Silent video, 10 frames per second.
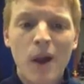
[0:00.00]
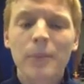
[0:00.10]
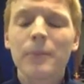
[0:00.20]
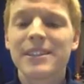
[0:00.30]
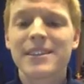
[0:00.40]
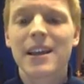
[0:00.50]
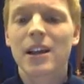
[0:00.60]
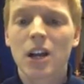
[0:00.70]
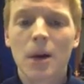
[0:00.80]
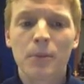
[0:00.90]
probably take
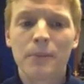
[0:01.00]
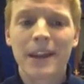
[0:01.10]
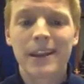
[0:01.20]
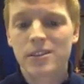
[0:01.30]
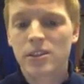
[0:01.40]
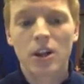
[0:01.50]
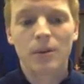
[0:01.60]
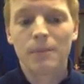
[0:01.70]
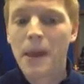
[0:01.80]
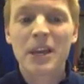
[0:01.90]
a couple minutes,
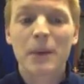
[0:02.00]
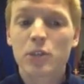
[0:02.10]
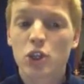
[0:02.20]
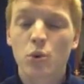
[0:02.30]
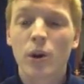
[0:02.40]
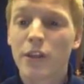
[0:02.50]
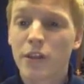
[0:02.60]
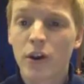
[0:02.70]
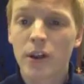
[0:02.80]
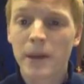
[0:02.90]
maybe up to 20,
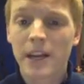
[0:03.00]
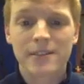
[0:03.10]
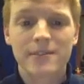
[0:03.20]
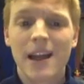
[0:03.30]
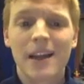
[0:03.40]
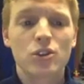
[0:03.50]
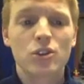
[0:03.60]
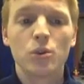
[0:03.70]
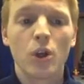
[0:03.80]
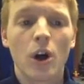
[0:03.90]
30 minutes, not
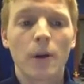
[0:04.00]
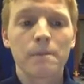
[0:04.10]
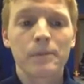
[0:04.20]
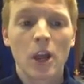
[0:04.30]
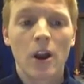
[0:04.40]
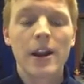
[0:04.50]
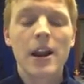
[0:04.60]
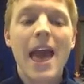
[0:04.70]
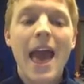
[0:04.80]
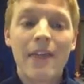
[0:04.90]
too long, all
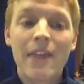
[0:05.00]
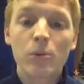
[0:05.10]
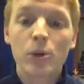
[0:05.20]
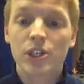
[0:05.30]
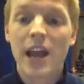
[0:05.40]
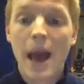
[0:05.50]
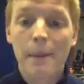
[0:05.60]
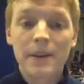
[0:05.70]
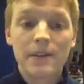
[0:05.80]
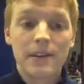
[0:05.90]
right? And then what's going to
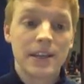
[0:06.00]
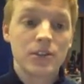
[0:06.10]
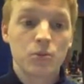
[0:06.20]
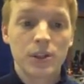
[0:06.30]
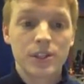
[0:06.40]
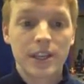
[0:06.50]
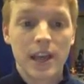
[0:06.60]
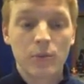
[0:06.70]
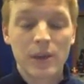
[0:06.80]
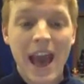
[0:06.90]
happen is, once
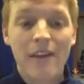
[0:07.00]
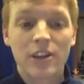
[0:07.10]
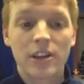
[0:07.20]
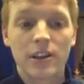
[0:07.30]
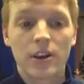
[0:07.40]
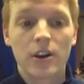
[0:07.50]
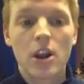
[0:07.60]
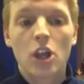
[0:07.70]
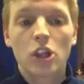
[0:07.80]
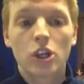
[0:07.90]
again, we have it in here,
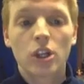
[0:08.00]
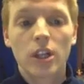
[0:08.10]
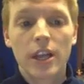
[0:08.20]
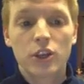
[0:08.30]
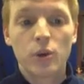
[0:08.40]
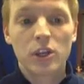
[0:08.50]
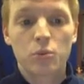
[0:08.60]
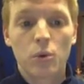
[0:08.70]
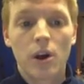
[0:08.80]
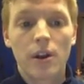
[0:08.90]
lookalike
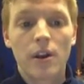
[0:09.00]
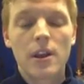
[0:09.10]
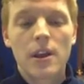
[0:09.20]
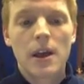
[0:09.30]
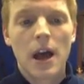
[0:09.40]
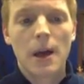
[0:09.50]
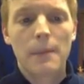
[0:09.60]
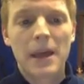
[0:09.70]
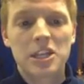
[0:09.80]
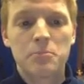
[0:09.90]
US1,
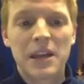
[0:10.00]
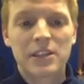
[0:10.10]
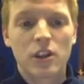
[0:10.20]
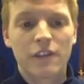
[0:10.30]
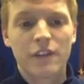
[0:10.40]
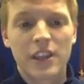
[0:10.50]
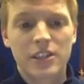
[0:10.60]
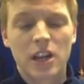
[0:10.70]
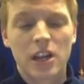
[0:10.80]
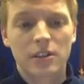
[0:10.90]
and it's based off of
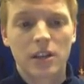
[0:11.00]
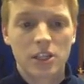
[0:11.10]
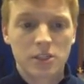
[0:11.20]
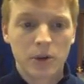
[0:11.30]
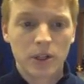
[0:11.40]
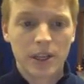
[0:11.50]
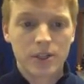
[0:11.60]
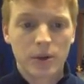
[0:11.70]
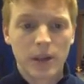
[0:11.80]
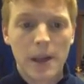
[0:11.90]
this customer
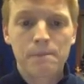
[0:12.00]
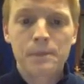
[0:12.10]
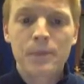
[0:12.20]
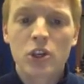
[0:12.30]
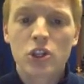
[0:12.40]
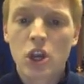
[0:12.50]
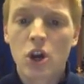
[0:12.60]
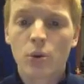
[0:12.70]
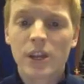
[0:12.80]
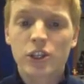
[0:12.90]
list, okay?
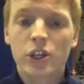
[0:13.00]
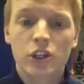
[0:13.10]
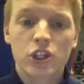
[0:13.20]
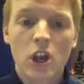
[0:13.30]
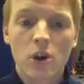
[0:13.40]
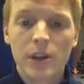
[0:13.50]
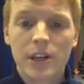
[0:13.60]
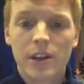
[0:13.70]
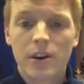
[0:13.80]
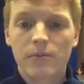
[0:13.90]
So it's going to show in
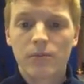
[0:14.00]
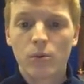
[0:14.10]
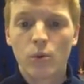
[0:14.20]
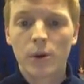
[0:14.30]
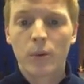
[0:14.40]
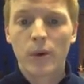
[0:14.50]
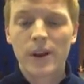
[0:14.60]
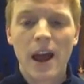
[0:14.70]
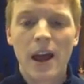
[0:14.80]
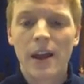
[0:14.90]
here
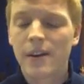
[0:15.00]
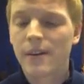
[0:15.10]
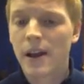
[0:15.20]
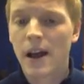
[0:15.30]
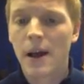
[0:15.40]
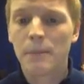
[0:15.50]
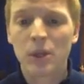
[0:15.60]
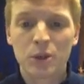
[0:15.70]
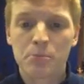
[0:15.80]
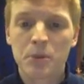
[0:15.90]
1.9
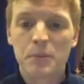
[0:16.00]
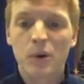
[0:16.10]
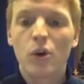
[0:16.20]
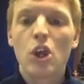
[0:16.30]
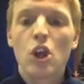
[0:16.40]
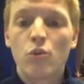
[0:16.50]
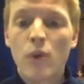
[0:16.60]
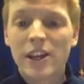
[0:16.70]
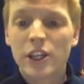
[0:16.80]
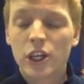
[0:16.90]
million people
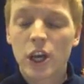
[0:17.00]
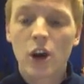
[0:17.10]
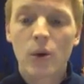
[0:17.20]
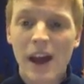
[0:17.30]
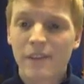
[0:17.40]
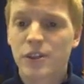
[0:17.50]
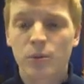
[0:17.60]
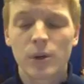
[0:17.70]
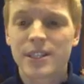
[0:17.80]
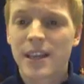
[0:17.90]
ready to go
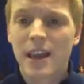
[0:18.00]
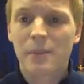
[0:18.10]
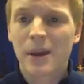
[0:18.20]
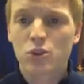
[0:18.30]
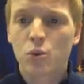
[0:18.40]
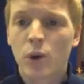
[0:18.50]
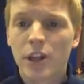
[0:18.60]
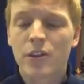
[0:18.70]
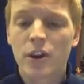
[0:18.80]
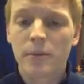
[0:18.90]
after, once again, about 20,
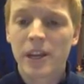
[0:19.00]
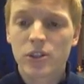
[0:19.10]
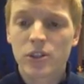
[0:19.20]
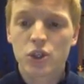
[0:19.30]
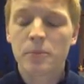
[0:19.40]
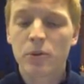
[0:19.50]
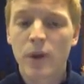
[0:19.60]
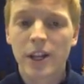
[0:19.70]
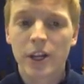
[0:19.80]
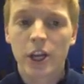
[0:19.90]
30 minutes. You should be
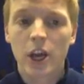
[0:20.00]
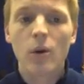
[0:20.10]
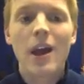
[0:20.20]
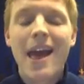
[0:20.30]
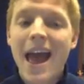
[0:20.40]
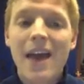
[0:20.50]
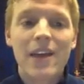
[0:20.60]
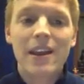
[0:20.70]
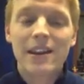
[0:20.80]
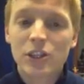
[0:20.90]
ready to go.
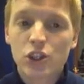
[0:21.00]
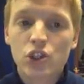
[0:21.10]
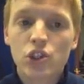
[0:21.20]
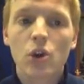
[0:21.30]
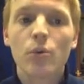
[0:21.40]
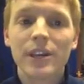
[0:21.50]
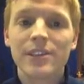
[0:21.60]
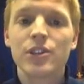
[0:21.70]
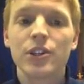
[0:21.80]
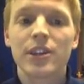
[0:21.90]
And then it's so
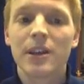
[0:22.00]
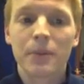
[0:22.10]
easy to